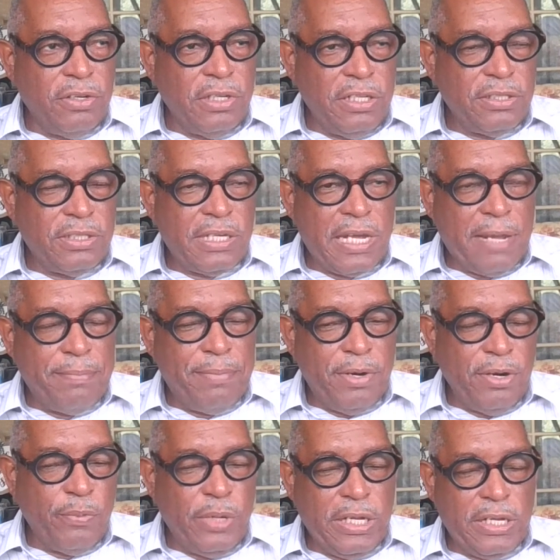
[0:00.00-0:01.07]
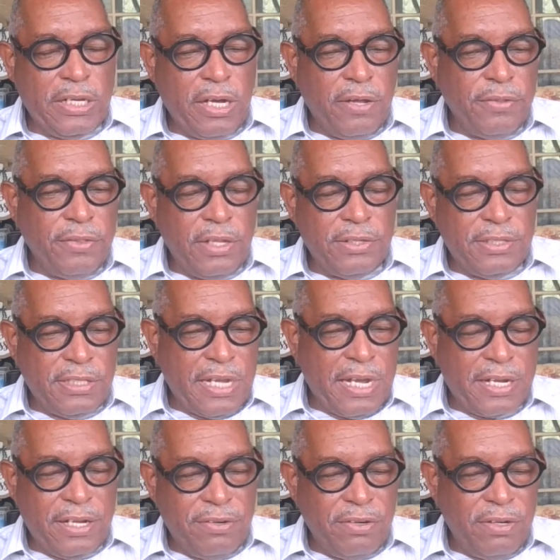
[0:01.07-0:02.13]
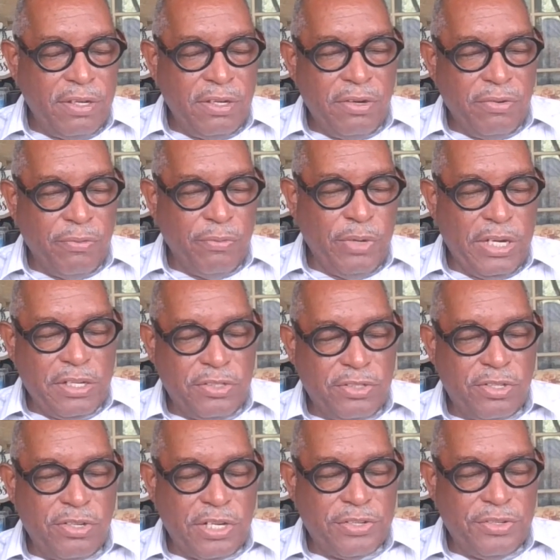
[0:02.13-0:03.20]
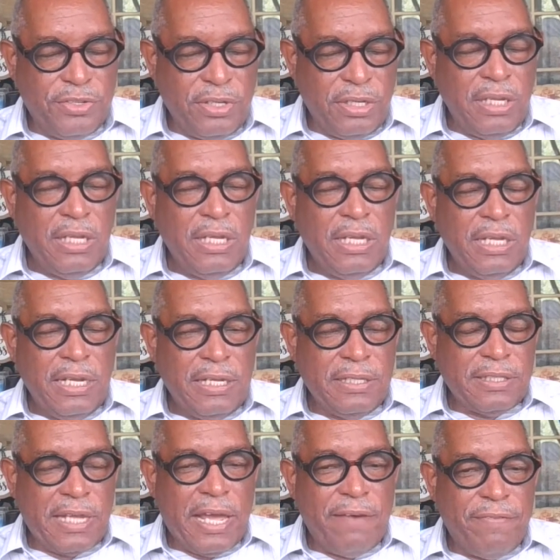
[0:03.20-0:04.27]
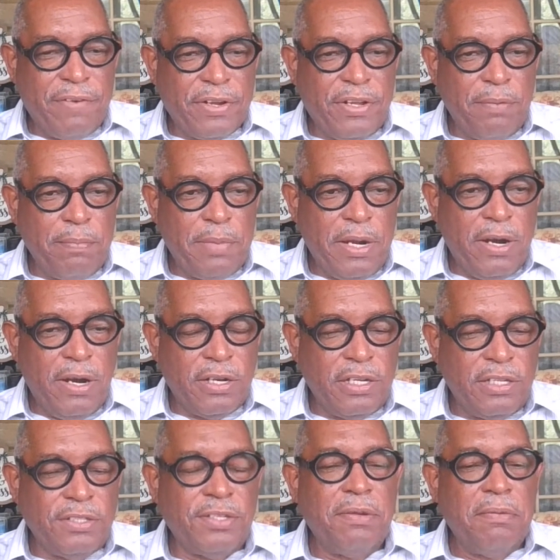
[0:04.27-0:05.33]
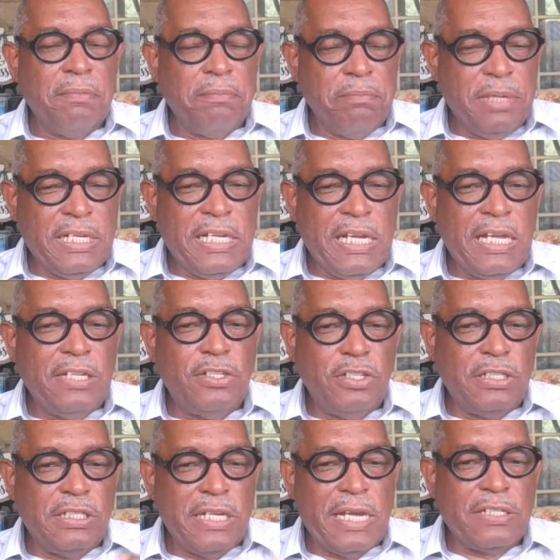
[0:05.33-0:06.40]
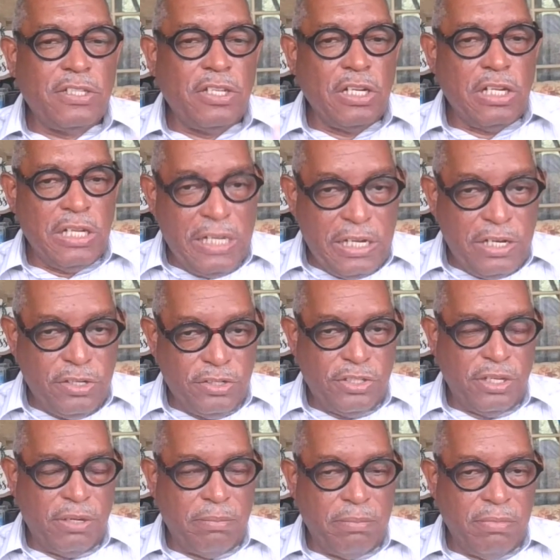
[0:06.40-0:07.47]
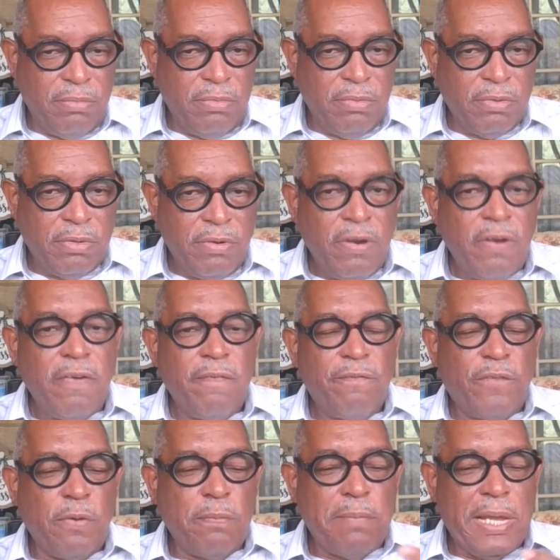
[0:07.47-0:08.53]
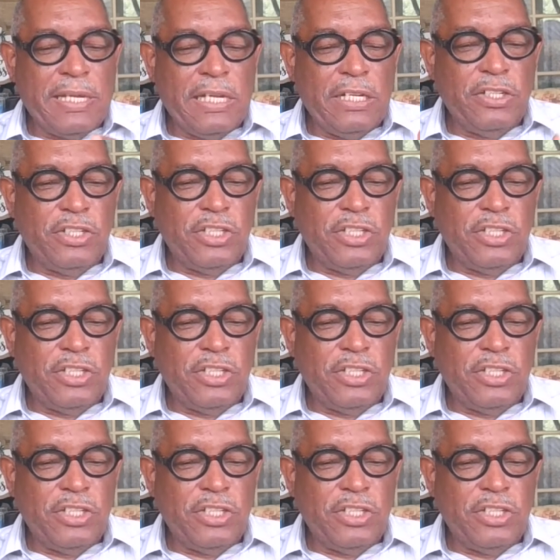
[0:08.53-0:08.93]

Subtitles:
this time period we call the second Reconstruction is African Americans begin to take the leadership for making